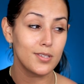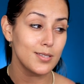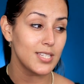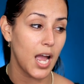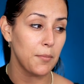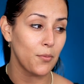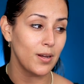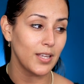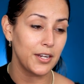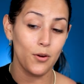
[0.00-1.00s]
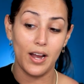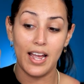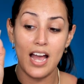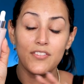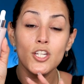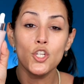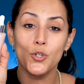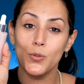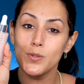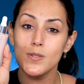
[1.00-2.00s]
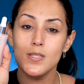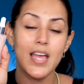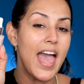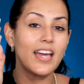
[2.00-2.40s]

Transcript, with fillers: This time around, I know I haven't used